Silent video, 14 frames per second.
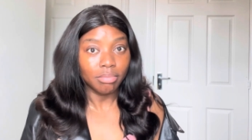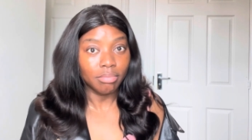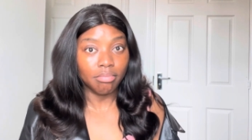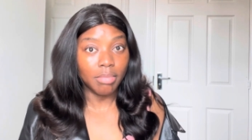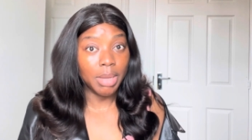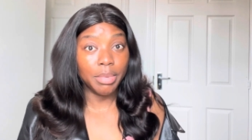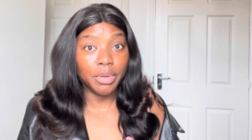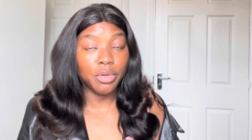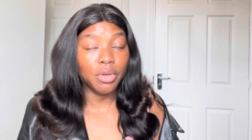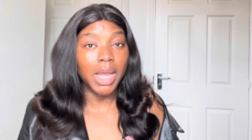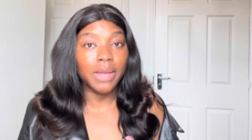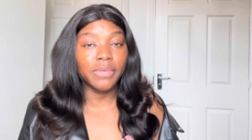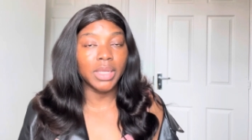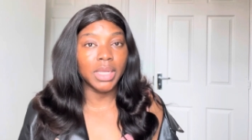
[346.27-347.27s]
maybe you
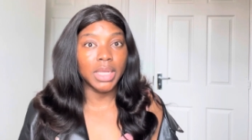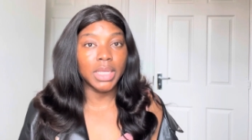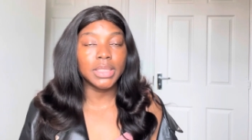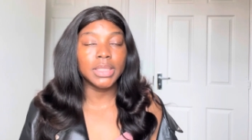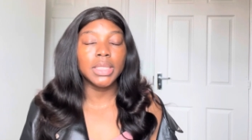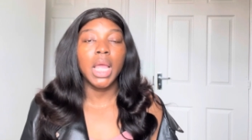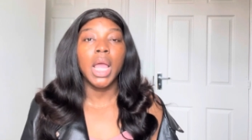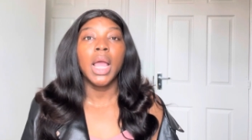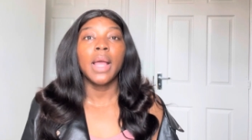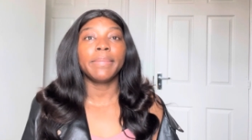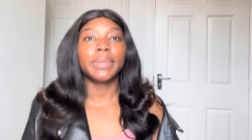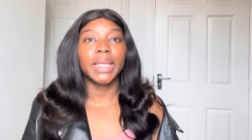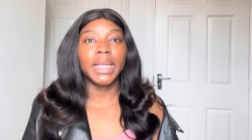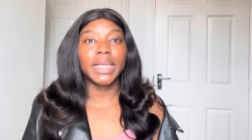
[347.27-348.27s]
have kids,
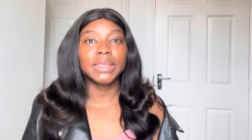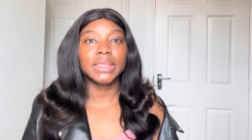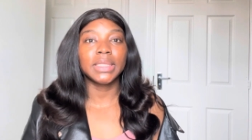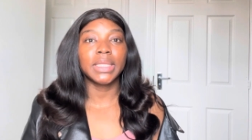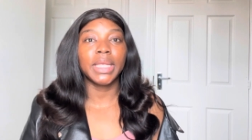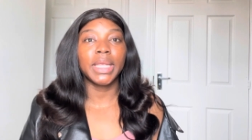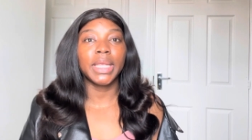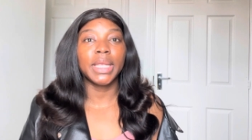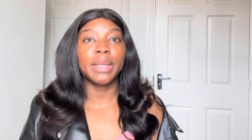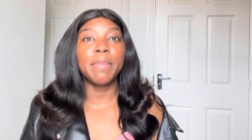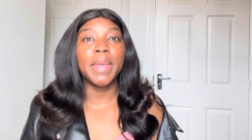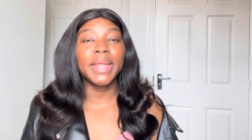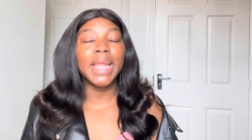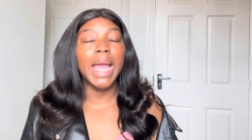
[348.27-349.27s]
please, the
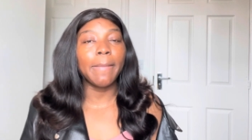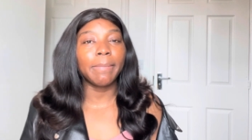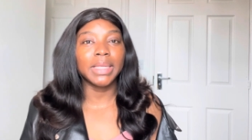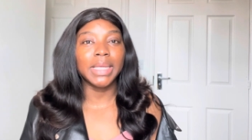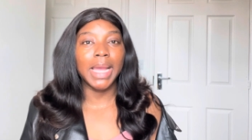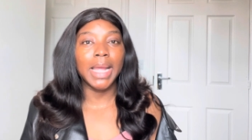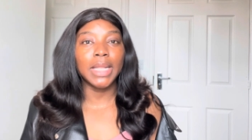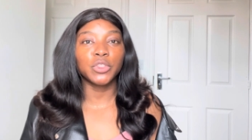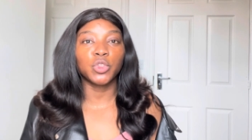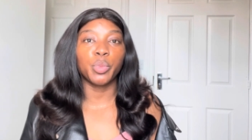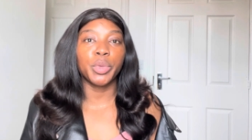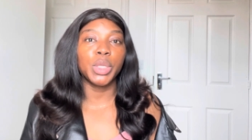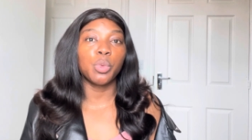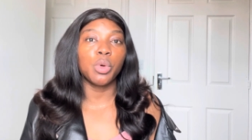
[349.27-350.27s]
main applicant should
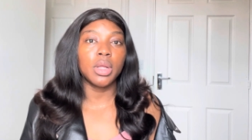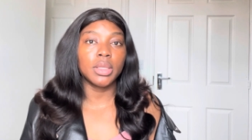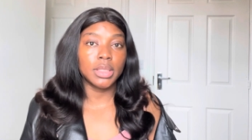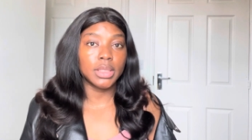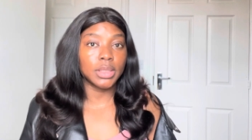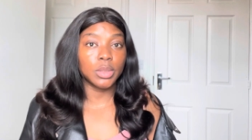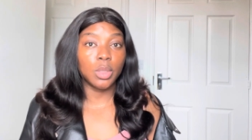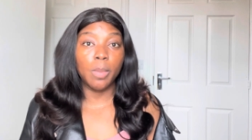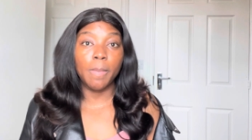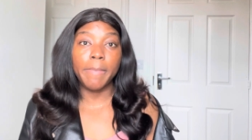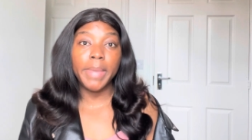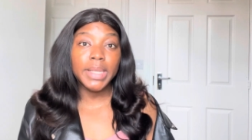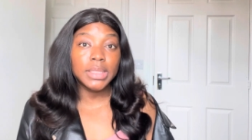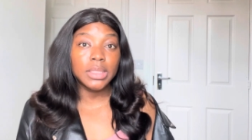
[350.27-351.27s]
be the one to
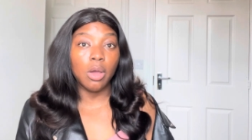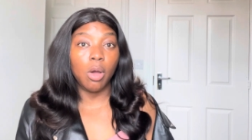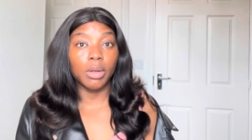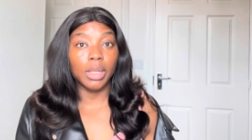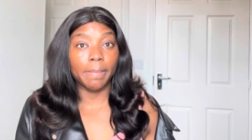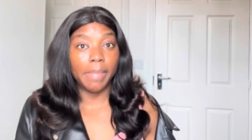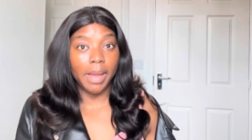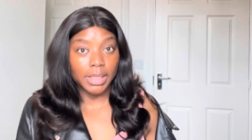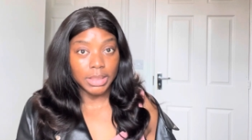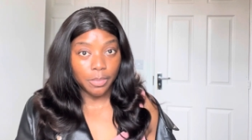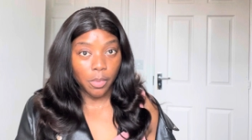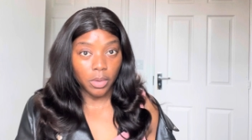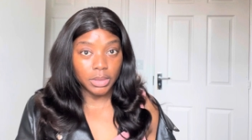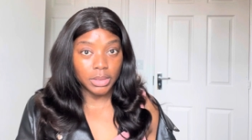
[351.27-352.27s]
submit all the
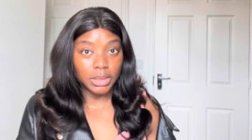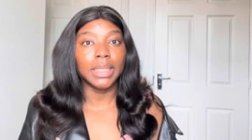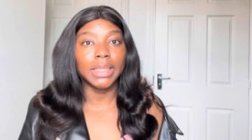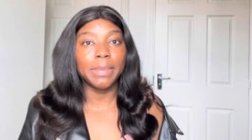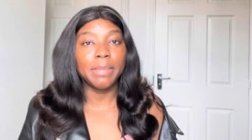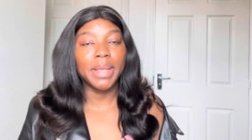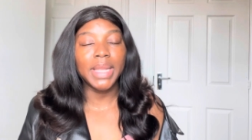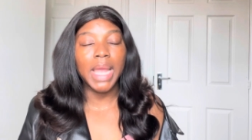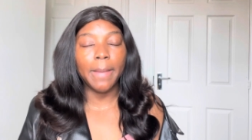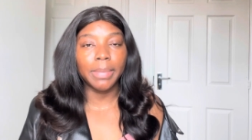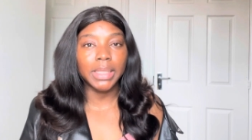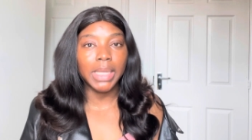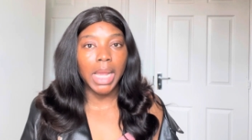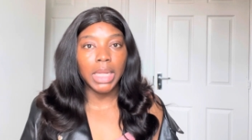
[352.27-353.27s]
passports. The main
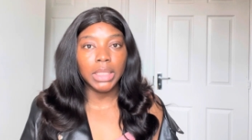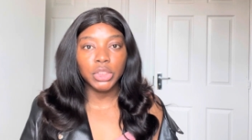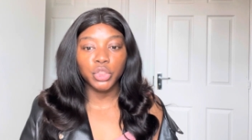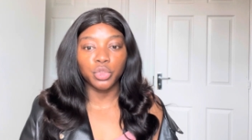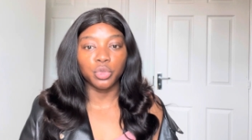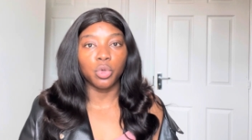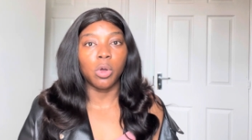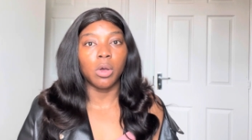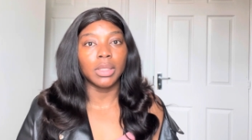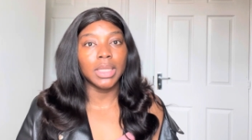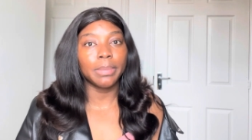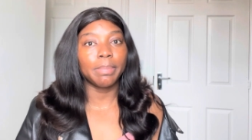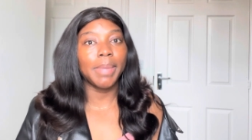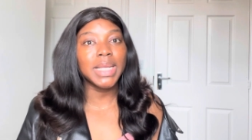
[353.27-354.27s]
applicant should
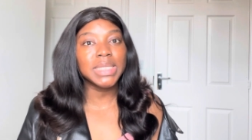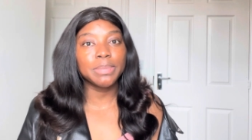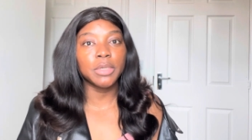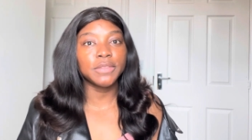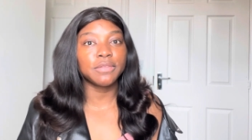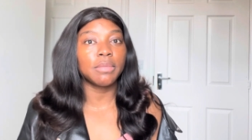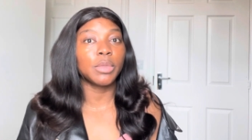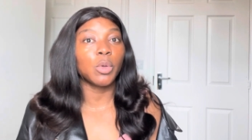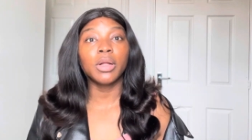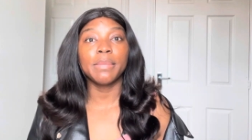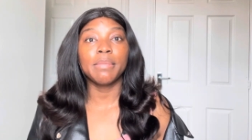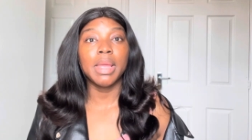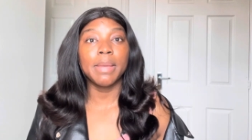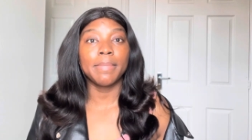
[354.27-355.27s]
collect passport from the
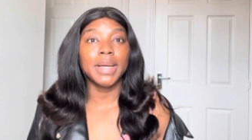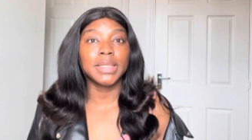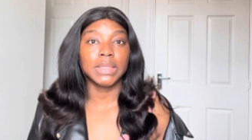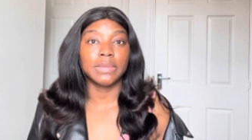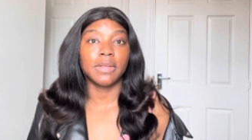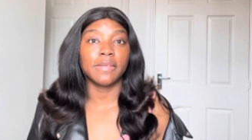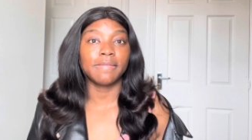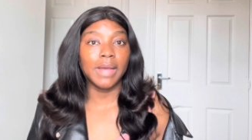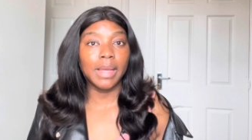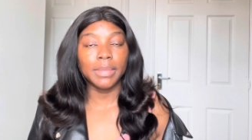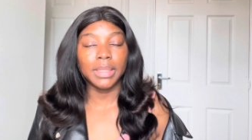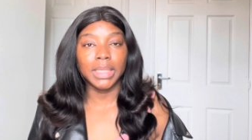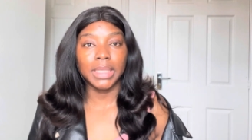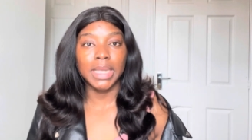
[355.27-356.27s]
members of your
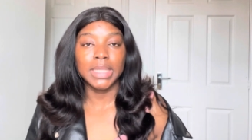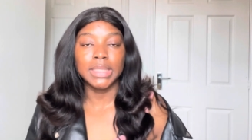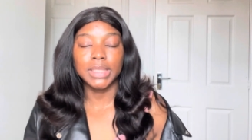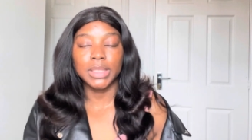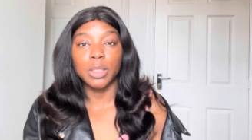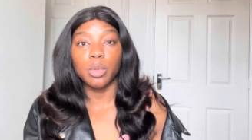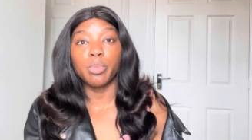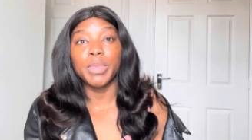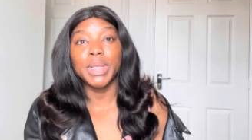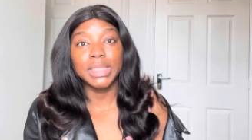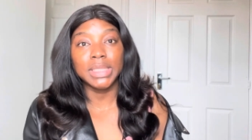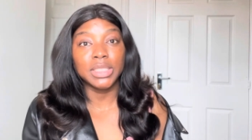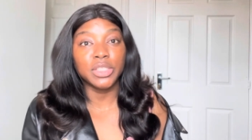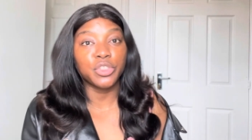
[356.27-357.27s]
family and submit
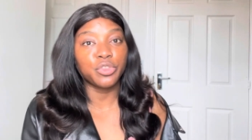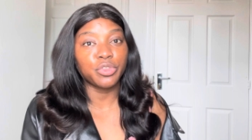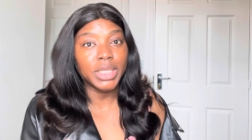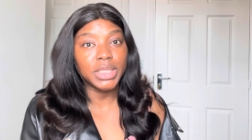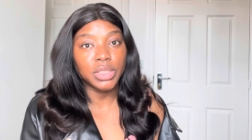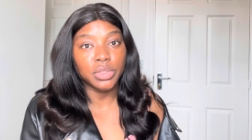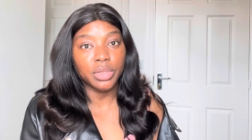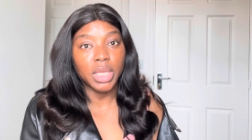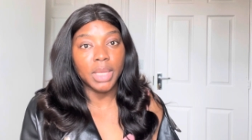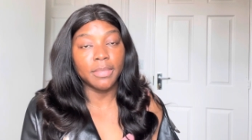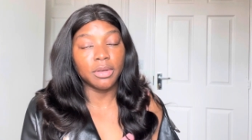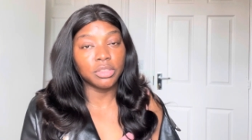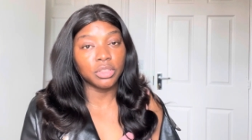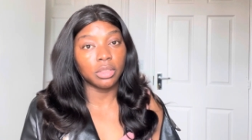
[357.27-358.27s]
it straight to the
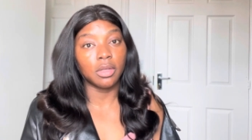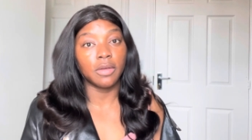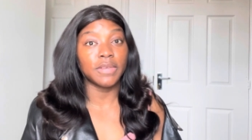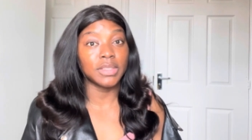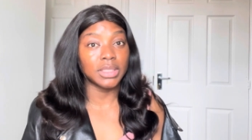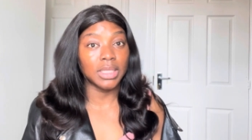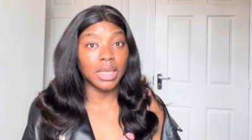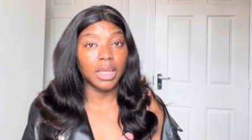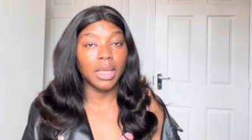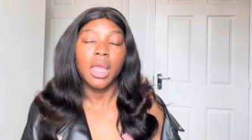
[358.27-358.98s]
immigration officer.